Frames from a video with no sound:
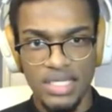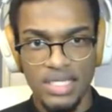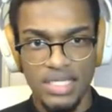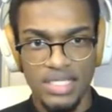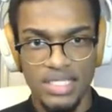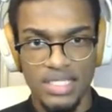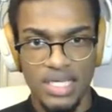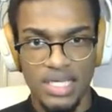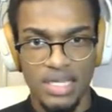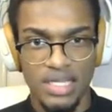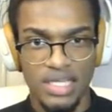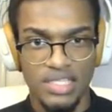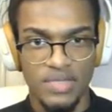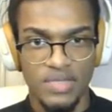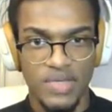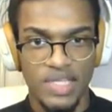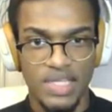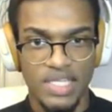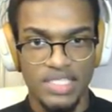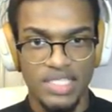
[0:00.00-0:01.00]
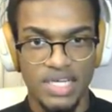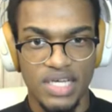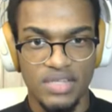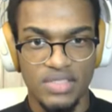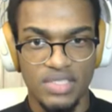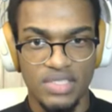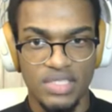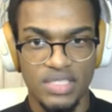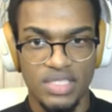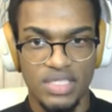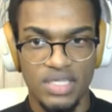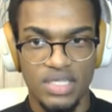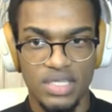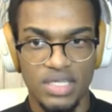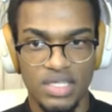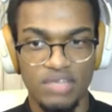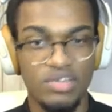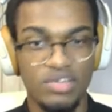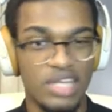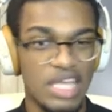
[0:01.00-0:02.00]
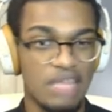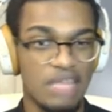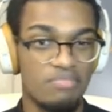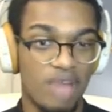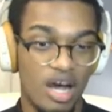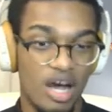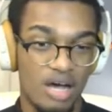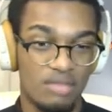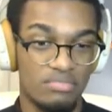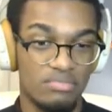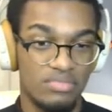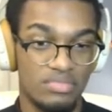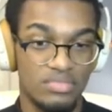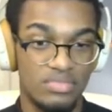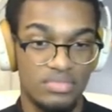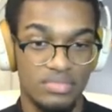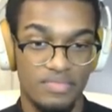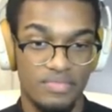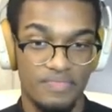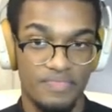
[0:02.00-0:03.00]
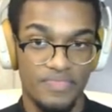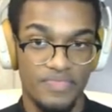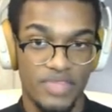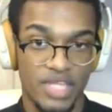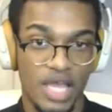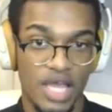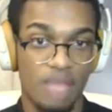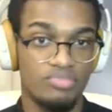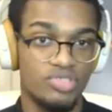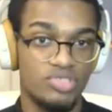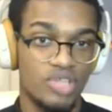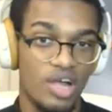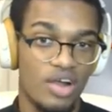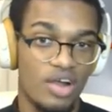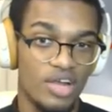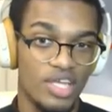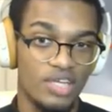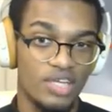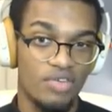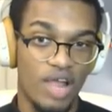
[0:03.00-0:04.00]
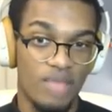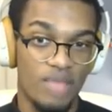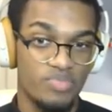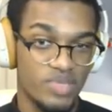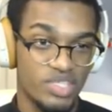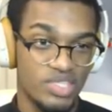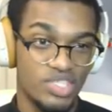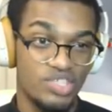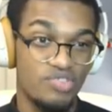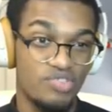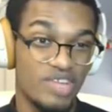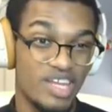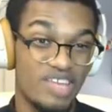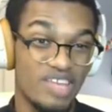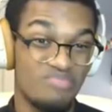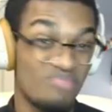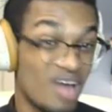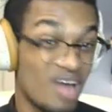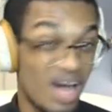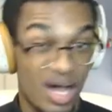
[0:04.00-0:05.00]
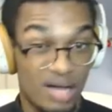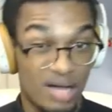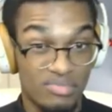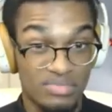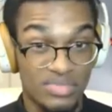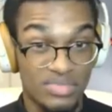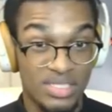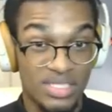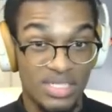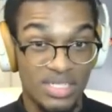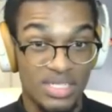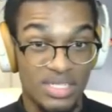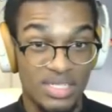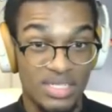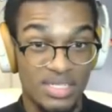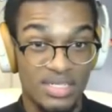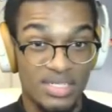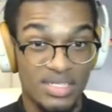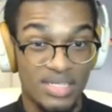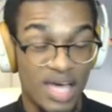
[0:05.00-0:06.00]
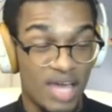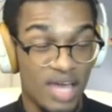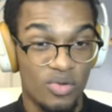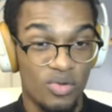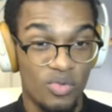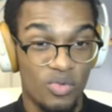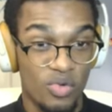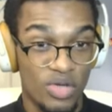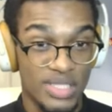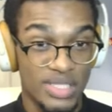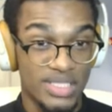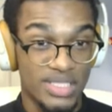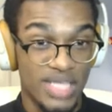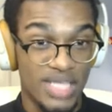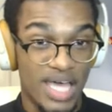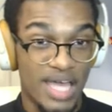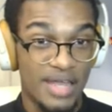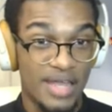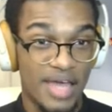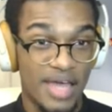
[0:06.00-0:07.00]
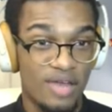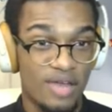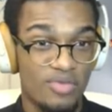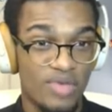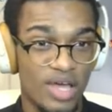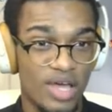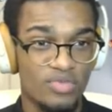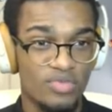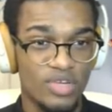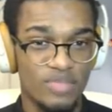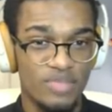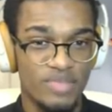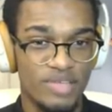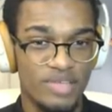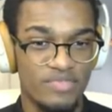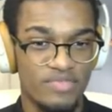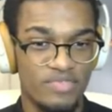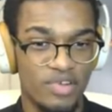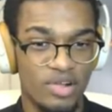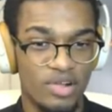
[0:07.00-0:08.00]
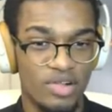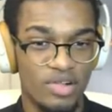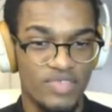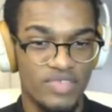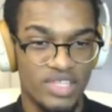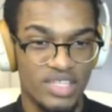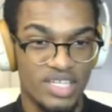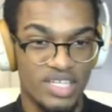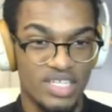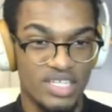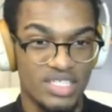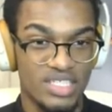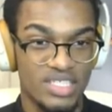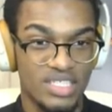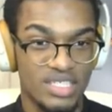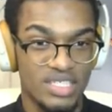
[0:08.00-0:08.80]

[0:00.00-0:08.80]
Because I don't like the way that sounds. You can eat mom. I'm sorry, Krampus. You can eat mom. I don't want. I don't. I don't, I don't want to be involved in this.